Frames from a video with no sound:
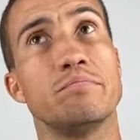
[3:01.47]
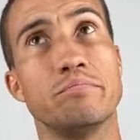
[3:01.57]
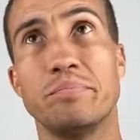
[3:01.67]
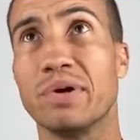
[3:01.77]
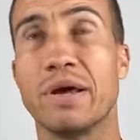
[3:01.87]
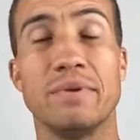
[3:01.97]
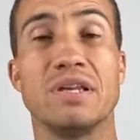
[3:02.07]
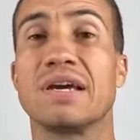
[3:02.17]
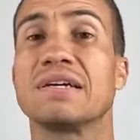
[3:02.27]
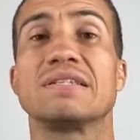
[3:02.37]
but I mean,
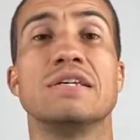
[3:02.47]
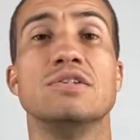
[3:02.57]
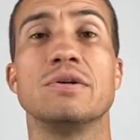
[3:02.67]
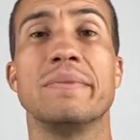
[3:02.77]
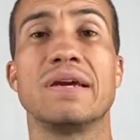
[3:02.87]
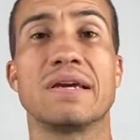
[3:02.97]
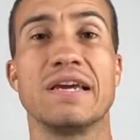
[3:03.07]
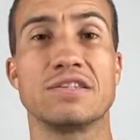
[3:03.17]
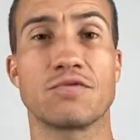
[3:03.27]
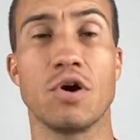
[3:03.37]
like I said, you can make a
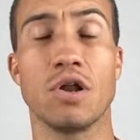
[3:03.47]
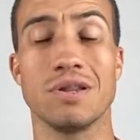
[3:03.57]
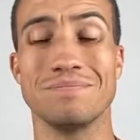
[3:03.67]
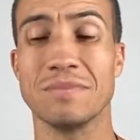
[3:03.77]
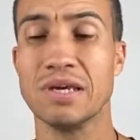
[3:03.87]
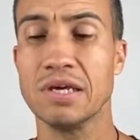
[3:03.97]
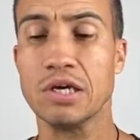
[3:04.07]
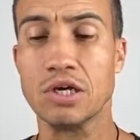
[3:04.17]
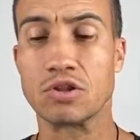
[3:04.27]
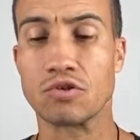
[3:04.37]
case for all of them.
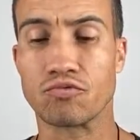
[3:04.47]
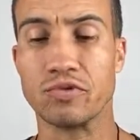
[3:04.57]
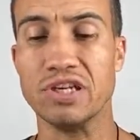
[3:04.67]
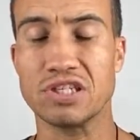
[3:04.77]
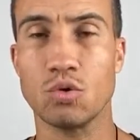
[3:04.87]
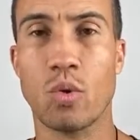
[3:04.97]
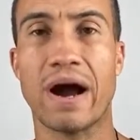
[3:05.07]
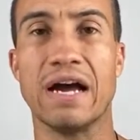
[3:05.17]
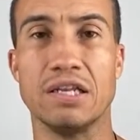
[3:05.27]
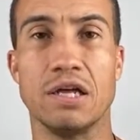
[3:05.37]
The reason why
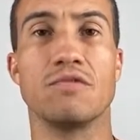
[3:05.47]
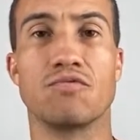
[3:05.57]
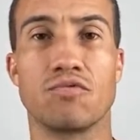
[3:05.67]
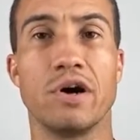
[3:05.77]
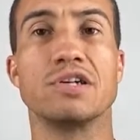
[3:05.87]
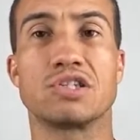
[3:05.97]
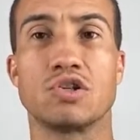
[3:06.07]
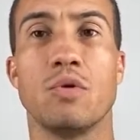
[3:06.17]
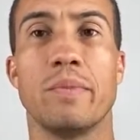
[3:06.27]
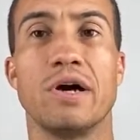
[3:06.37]
I love Ruggs
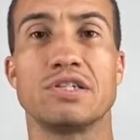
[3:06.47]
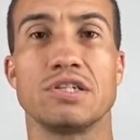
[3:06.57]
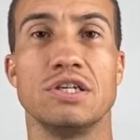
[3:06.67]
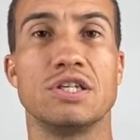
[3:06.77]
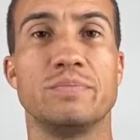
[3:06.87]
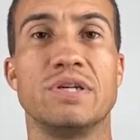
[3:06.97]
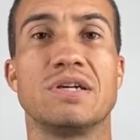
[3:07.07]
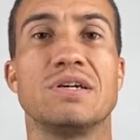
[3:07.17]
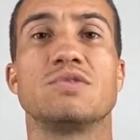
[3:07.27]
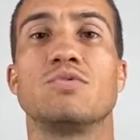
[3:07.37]
so much is
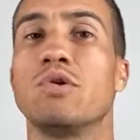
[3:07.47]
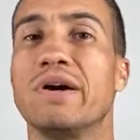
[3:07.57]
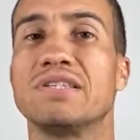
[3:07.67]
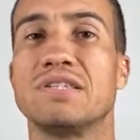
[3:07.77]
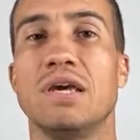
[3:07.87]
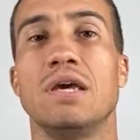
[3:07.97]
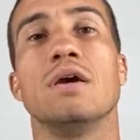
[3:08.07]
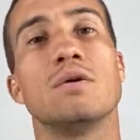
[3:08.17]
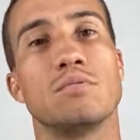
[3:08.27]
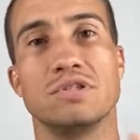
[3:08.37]
because, what do I say?
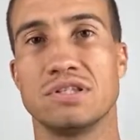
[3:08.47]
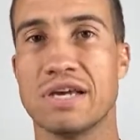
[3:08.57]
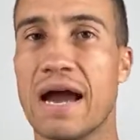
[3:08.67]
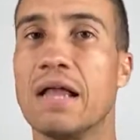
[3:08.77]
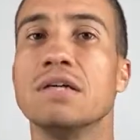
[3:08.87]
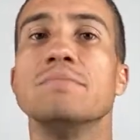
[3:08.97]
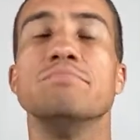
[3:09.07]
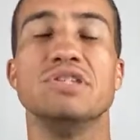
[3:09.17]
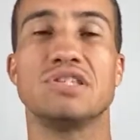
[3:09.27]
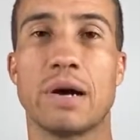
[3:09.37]
When talent
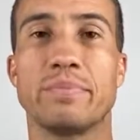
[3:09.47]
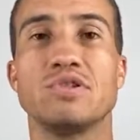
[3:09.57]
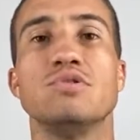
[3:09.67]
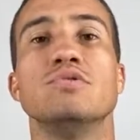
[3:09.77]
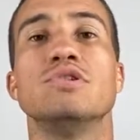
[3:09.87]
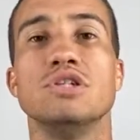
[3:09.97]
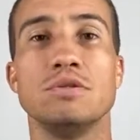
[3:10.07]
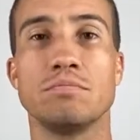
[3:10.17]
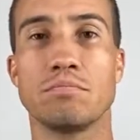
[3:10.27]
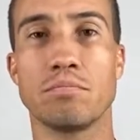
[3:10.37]
meets
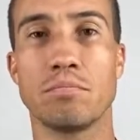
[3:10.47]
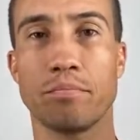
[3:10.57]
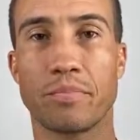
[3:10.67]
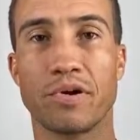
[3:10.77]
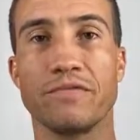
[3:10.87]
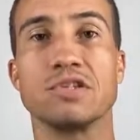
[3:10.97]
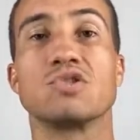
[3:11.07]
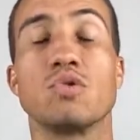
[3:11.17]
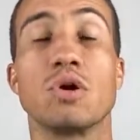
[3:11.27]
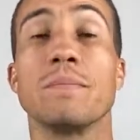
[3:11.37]
opportunity, perfect
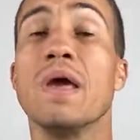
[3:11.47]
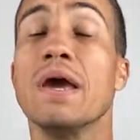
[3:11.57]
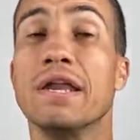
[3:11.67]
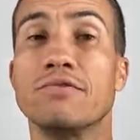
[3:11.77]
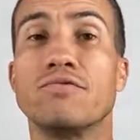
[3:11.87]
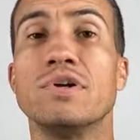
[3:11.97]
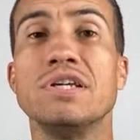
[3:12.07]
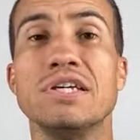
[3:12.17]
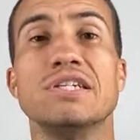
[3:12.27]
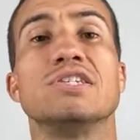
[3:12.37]
storm. And it
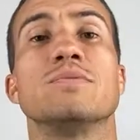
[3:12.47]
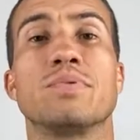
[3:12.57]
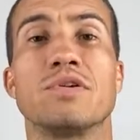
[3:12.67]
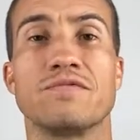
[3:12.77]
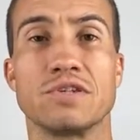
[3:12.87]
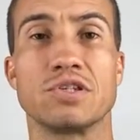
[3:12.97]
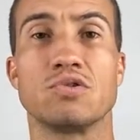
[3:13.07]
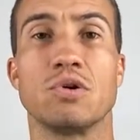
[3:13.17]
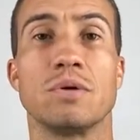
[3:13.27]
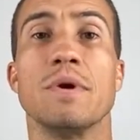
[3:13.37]
really is the perfect
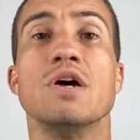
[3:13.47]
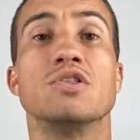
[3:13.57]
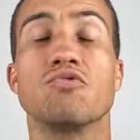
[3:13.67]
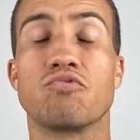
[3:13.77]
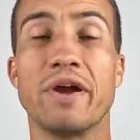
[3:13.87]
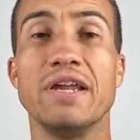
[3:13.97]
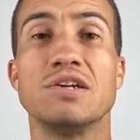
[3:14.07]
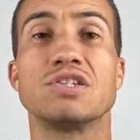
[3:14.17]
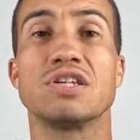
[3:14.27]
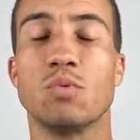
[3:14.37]
storm. The
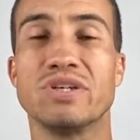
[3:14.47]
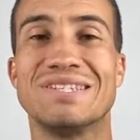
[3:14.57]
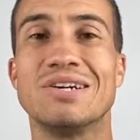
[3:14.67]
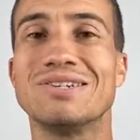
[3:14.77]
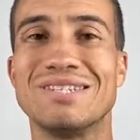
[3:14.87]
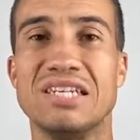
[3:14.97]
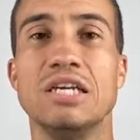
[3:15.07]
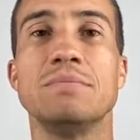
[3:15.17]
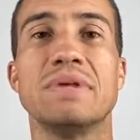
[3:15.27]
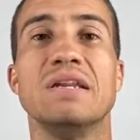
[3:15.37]
Raiders, was there a
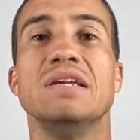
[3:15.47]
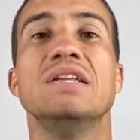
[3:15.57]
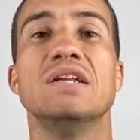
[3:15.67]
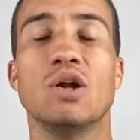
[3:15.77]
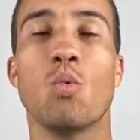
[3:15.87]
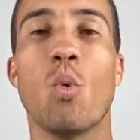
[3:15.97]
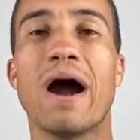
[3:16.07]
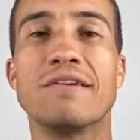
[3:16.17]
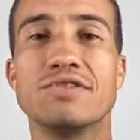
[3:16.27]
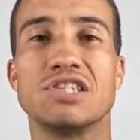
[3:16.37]
team that needed a
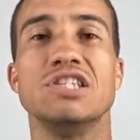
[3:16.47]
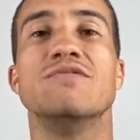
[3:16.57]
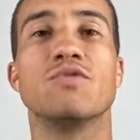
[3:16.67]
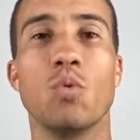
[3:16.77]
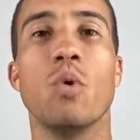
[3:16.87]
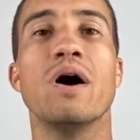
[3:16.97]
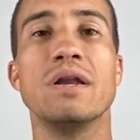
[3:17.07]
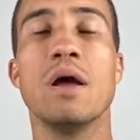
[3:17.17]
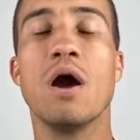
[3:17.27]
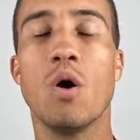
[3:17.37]
wide receiver
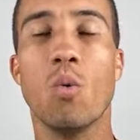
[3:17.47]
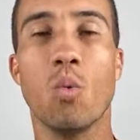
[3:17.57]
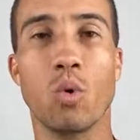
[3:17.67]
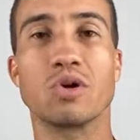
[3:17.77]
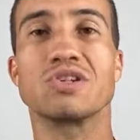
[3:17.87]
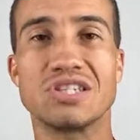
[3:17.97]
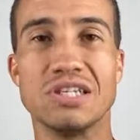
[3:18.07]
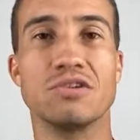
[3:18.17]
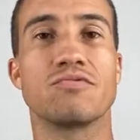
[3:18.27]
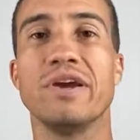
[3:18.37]
one worse than
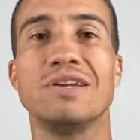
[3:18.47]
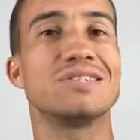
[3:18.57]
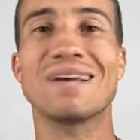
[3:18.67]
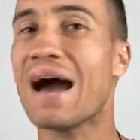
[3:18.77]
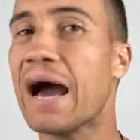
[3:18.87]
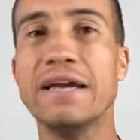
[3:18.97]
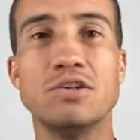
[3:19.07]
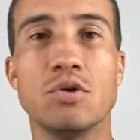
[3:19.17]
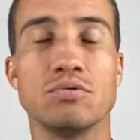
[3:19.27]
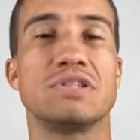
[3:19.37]
the Raiders? I
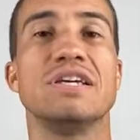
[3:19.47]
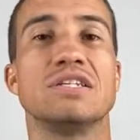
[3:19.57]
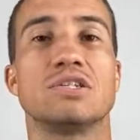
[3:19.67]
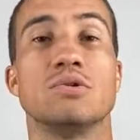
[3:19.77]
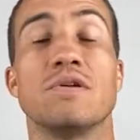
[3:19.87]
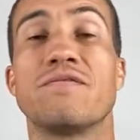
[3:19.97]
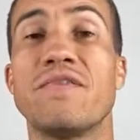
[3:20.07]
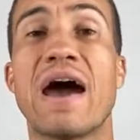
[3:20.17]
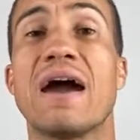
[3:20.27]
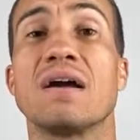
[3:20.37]
don't think so. And the
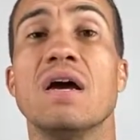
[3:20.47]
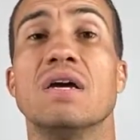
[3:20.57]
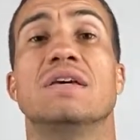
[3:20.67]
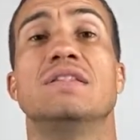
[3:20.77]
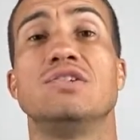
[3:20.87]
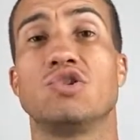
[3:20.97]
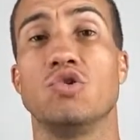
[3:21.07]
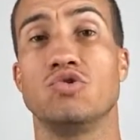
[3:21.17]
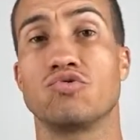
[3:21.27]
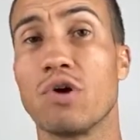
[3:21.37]
fact that they
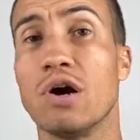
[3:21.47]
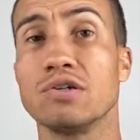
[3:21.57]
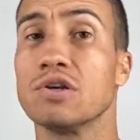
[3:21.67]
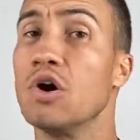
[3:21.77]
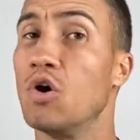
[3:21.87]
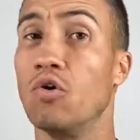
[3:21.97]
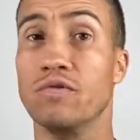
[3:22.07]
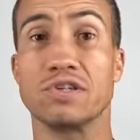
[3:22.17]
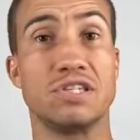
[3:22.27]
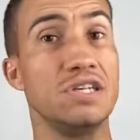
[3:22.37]
chose Ruggs
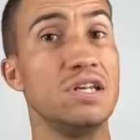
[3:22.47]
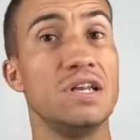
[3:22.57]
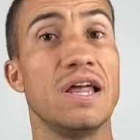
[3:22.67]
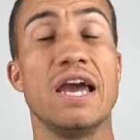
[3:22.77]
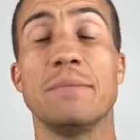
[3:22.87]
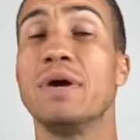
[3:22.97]
over Cedee Lamb,